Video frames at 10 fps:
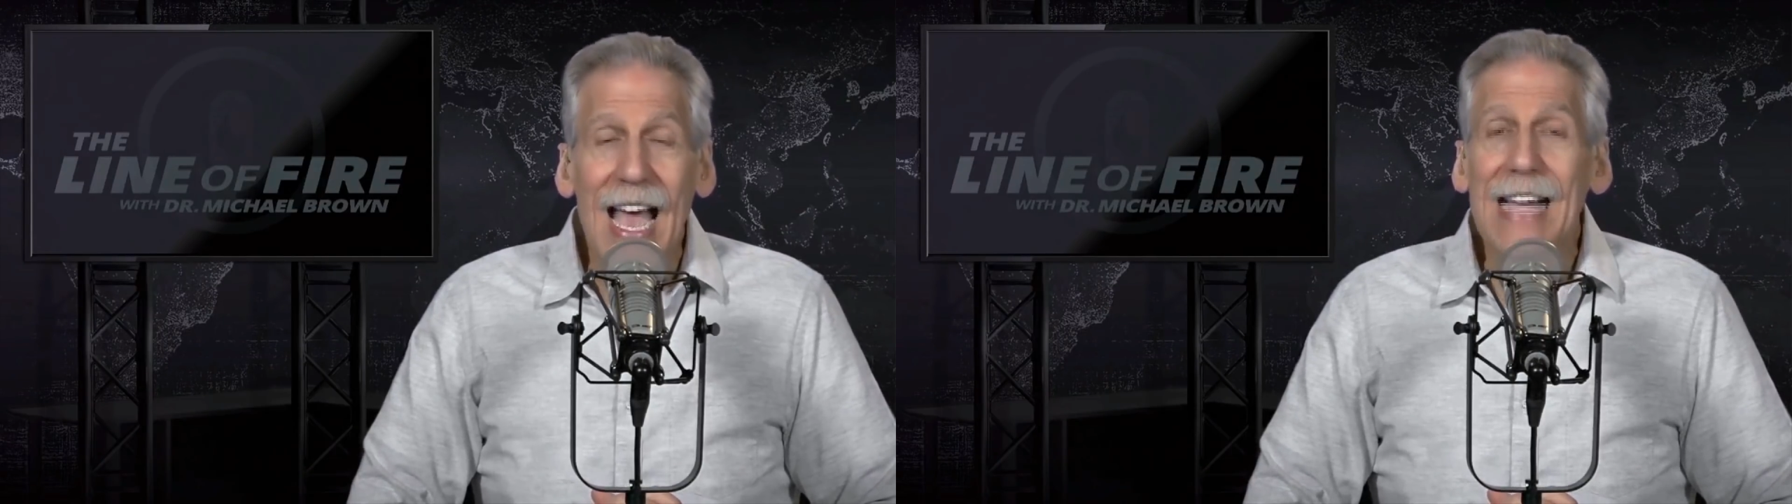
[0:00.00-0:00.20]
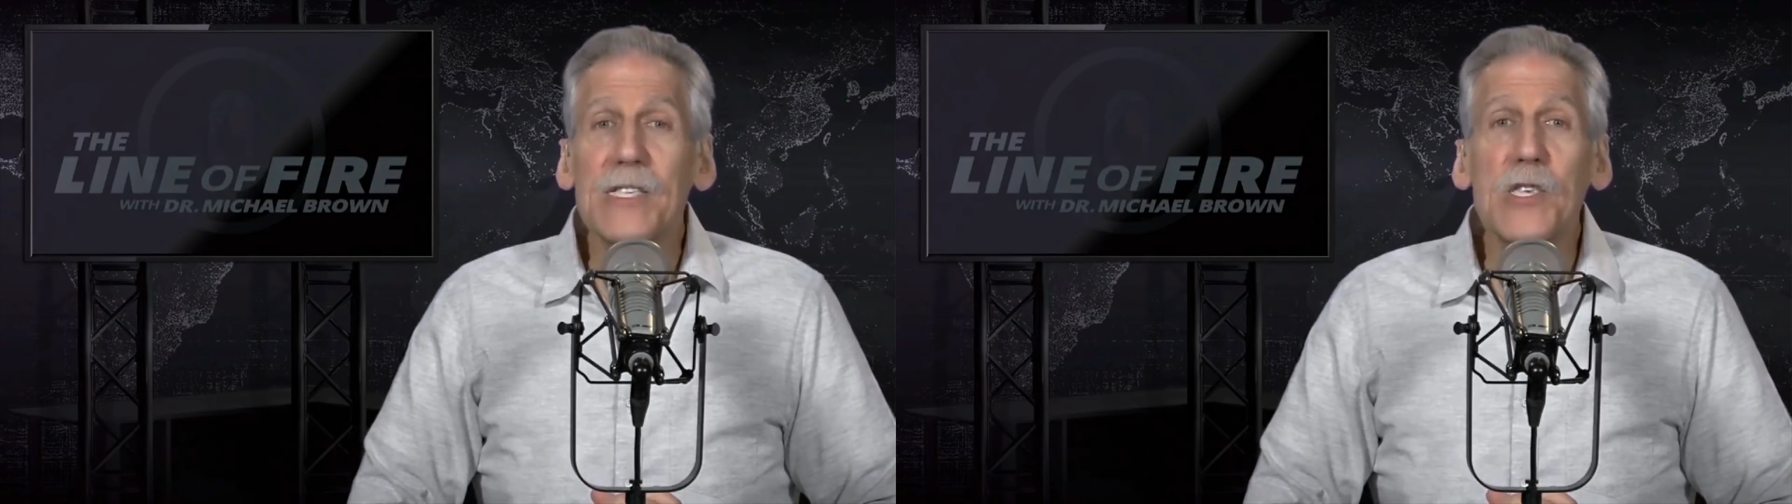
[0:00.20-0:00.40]

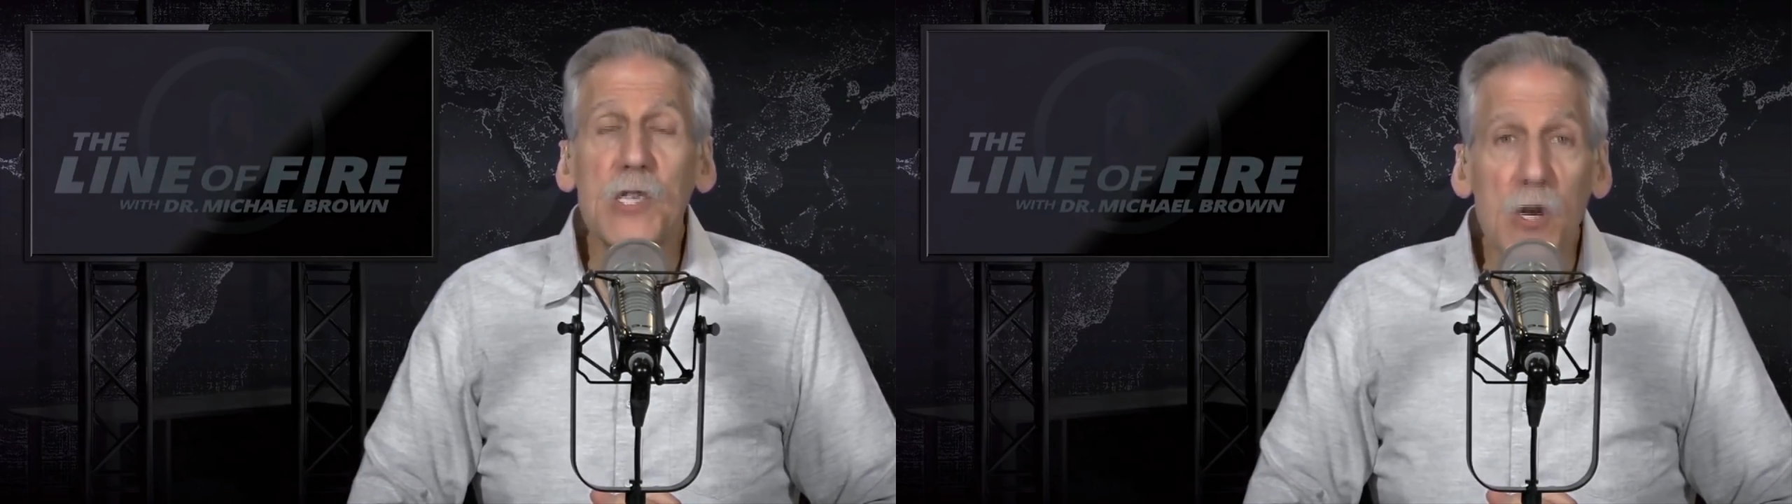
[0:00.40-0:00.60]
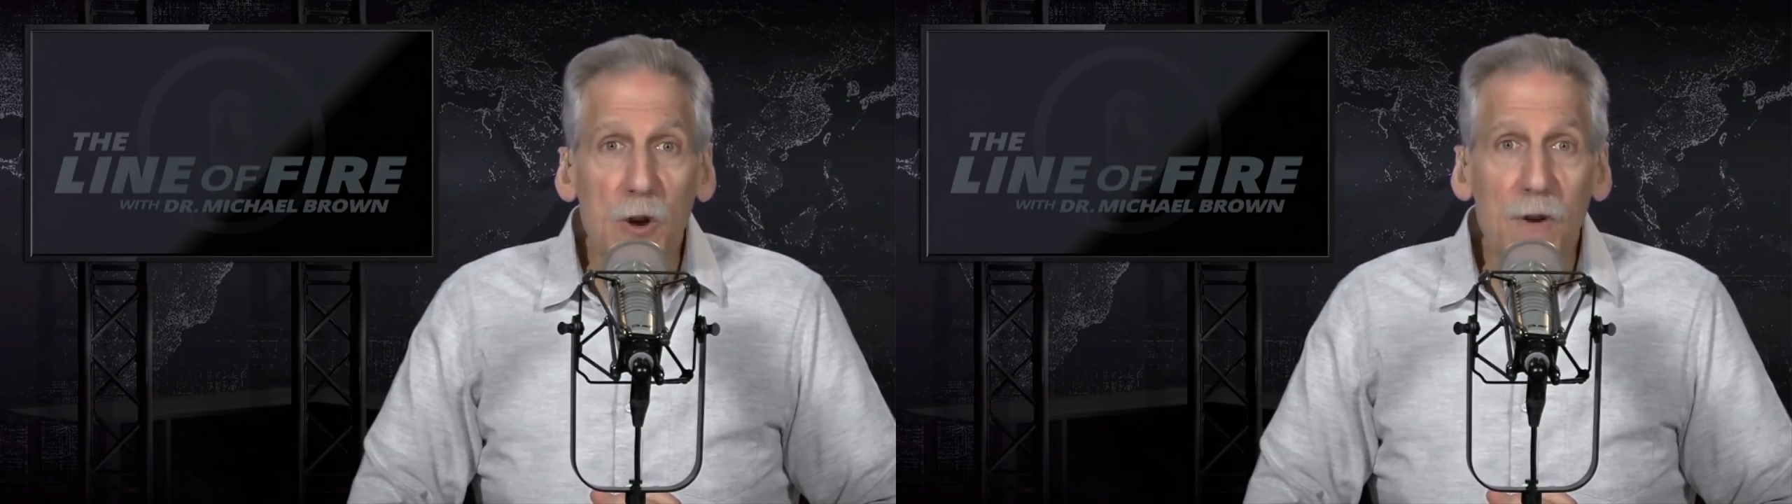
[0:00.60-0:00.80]
and
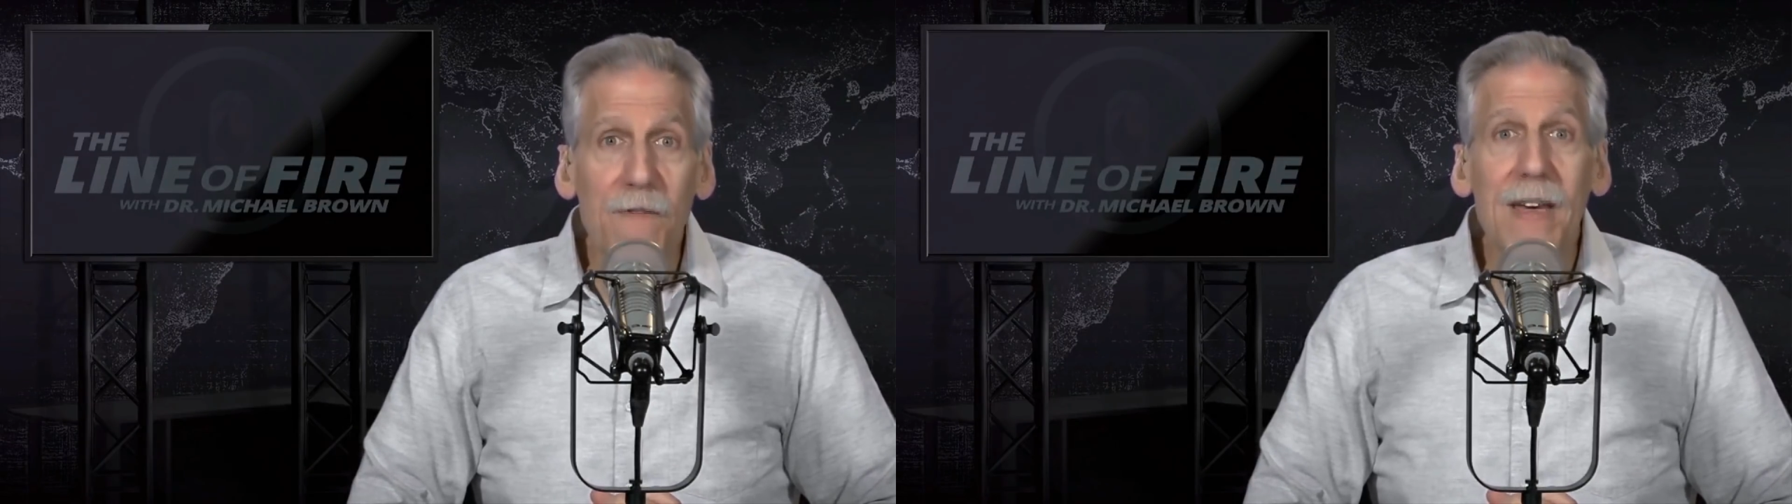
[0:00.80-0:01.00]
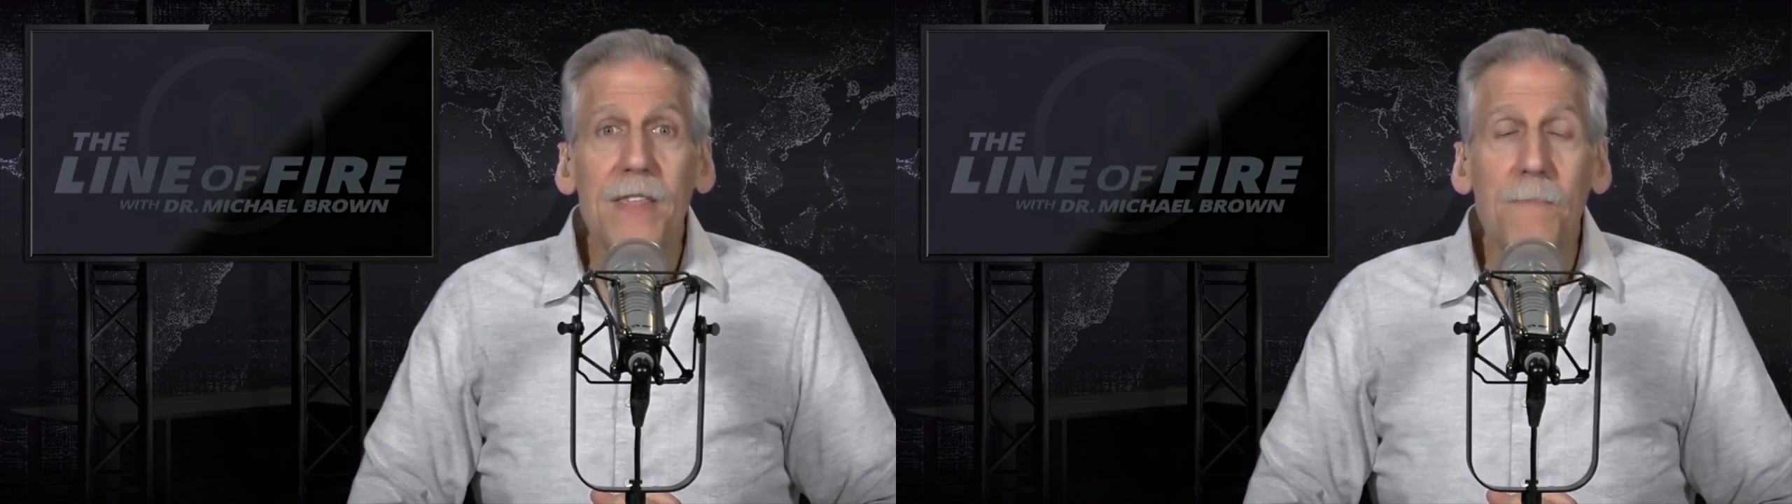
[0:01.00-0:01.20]
serve